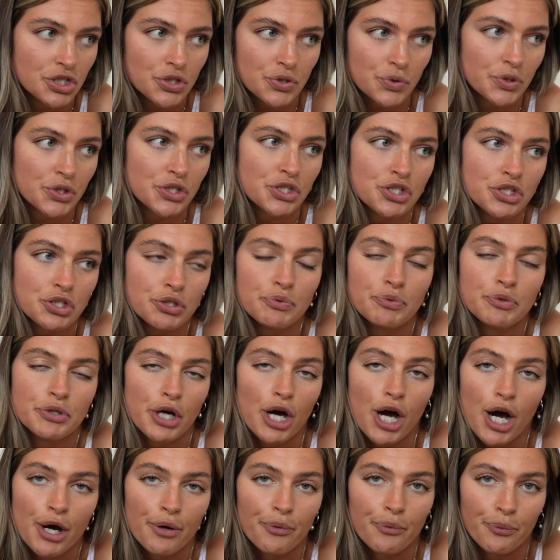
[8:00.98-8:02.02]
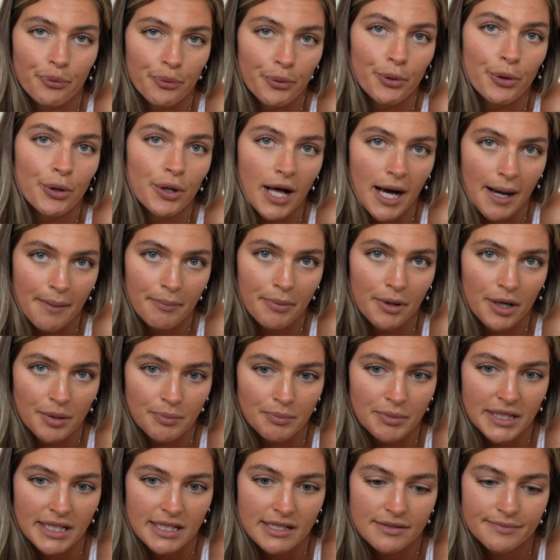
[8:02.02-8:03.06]
shorts do not roll up on
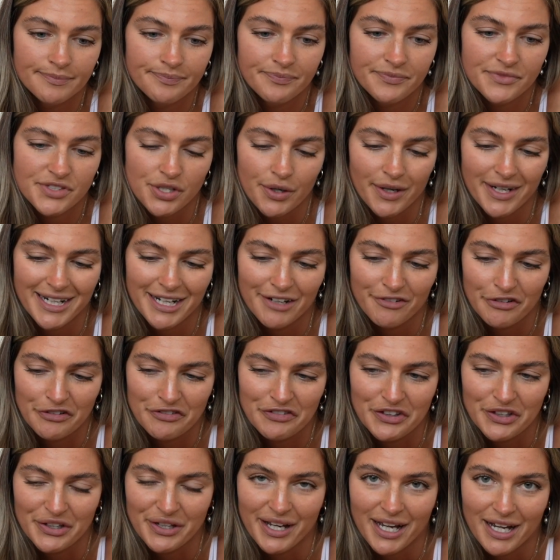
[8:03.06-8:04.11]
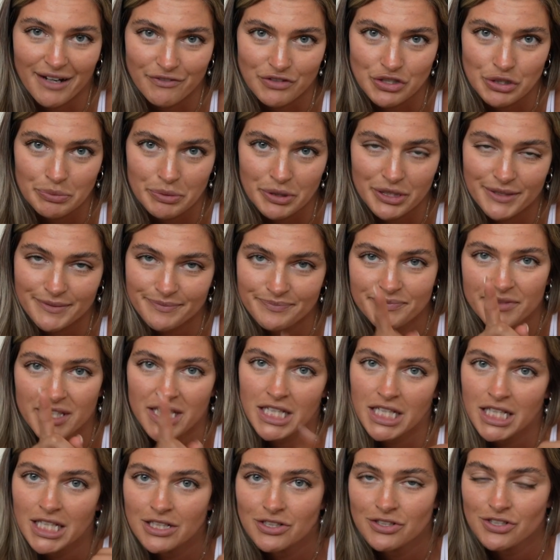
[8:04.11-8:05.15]
me, so I never feel uncomfortable.
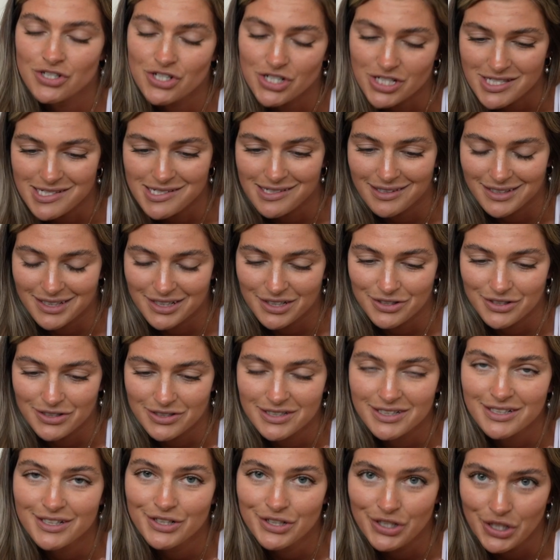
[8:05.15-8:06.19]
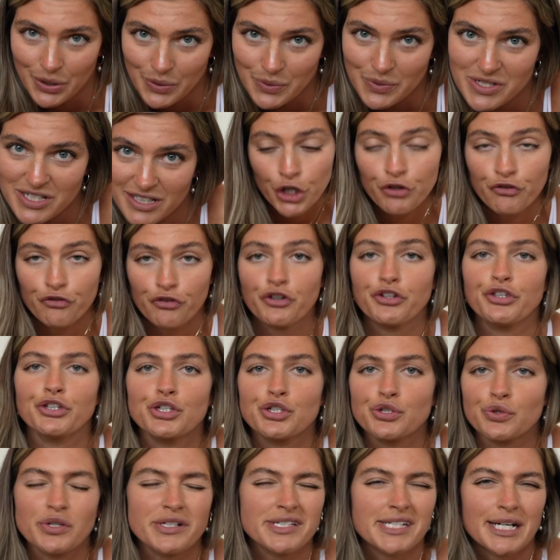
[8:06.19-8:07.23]
Just a little note. For the
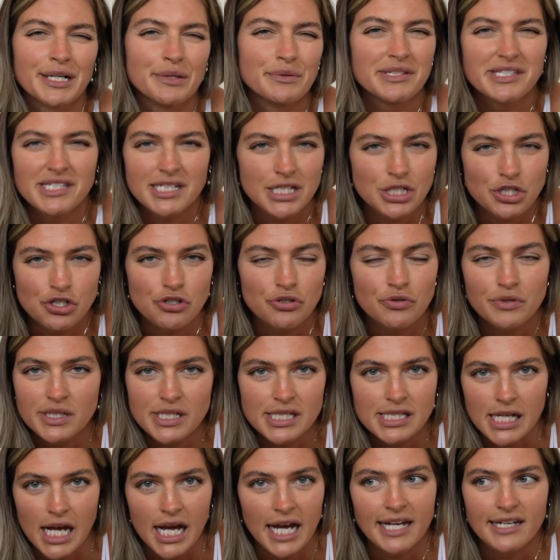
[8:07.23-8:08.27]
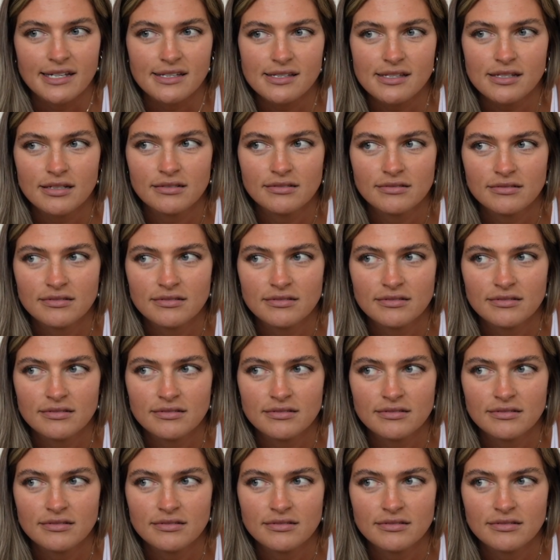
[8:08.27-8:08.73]
shorts, I would say true to size.